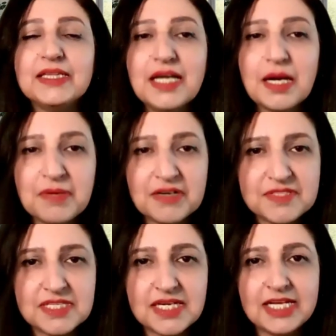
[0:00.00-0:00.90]
In the
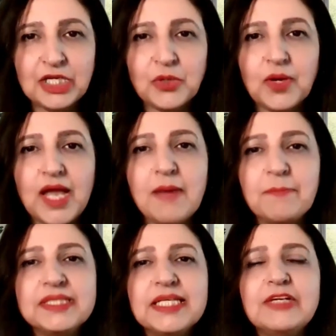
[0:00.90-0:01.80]
above scenario,
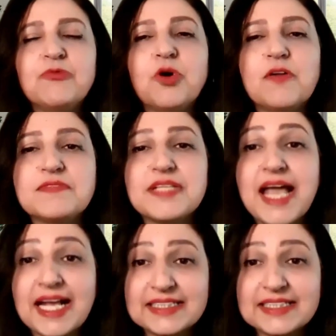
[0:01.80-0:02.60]
empathy involves